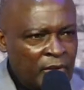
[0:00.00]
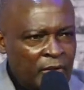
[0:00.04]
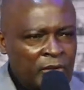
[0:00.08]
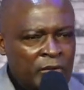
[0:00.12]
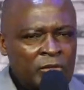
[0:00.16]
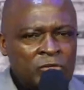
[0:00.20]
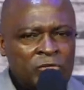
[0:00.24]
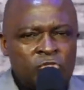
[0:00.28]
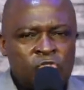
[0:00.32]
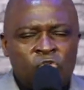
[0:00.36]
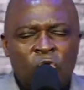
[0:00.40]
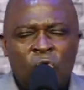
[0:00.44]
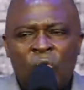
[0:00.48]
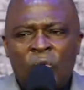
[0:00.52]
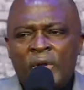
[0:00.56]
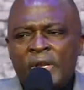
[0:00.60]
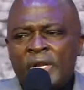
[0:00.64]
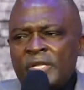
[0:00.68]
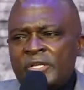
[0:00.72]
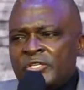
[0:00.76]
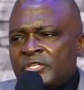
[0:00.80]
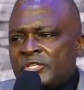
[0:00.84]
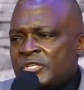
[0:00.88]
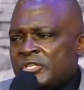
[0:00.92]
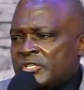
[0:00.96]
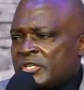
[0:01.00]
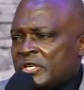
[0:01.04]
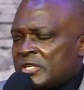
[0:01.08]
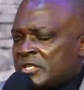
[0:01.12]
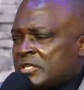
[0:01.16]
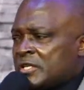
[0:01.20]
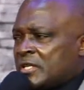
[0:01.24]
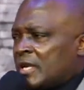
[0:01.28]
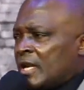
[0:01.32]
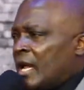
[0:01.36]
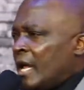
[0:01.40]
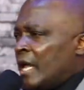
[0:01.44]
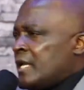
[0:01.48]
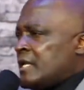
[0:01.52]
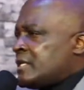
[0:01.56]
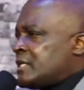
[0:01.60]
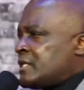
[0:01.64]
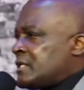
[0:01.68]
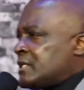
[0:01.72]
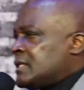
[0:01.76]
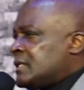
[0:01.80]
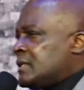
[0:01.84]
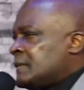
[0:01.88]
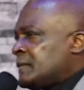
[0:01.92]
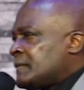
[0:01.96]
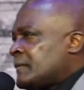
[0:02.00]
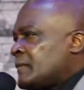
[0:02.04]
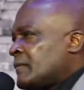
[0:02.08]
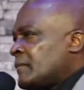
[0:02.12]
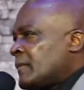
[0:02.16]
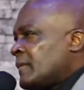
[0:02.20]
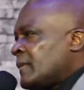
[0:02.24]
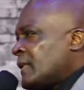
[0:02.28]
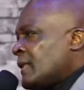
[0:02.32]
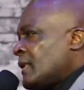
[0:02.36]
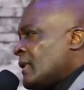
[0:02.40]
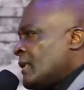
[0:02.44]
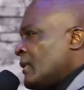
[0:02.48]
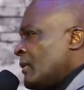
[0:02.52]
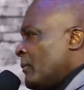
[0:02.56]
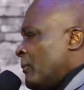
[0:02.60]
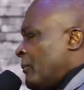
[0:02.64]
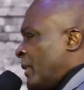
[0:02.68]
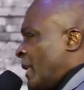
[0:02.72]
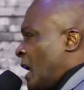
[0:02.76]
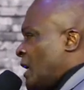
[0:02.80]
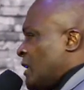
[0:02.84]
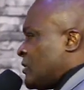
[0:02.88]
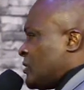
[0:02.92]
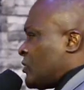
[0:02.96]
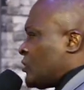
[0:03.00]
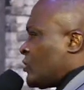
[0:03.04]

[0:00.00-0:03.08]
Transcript: So when Jesus Christ Pass